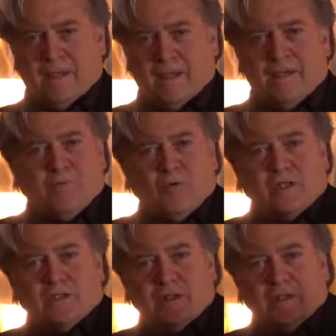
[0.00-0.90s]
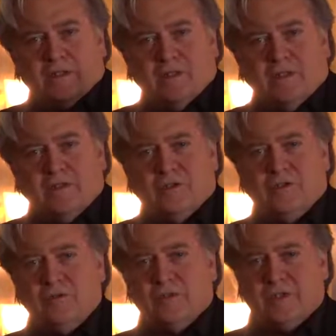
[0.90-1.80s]
He points to
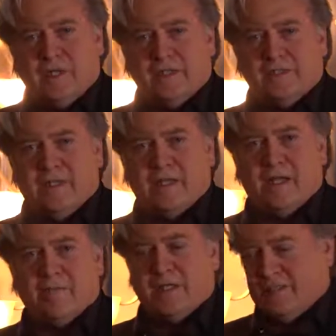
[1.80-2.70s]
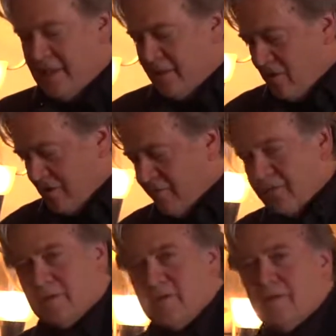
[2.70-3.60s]
two studies done at MIT and Harvard.